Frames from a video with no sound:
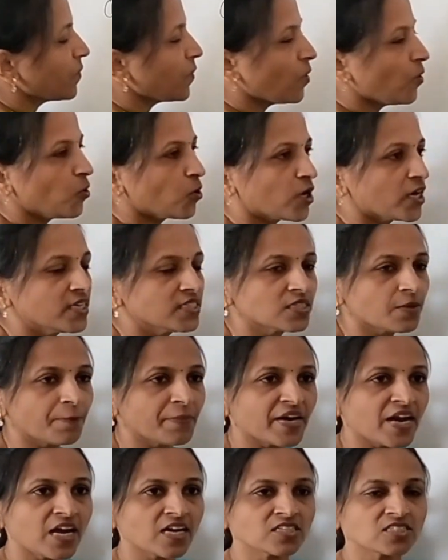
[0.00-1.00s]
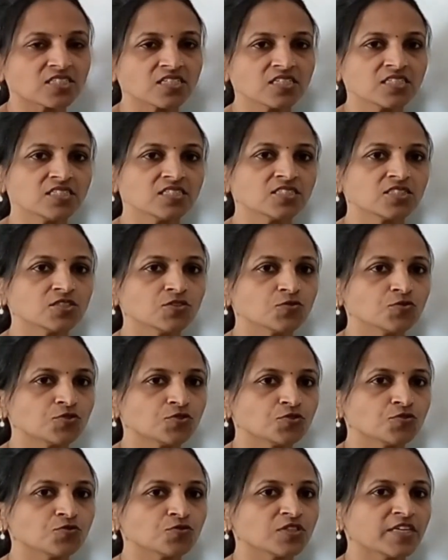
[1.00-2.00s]
Okay, subtraction is
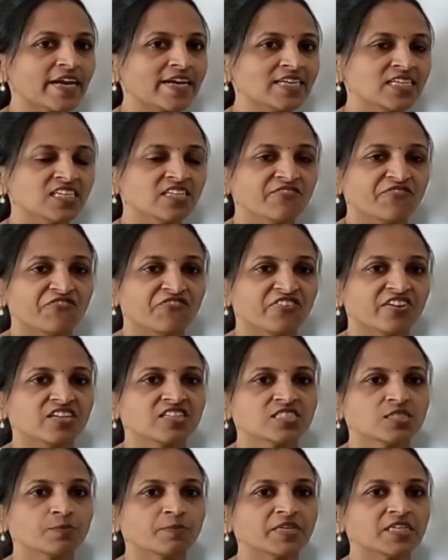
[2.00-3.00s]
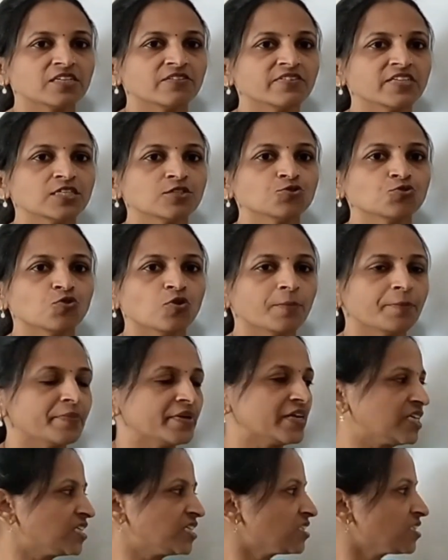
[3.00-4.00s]
used to get difference between two
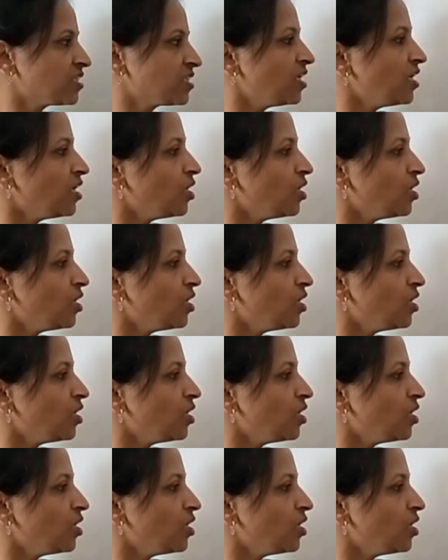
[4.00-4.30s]
operands.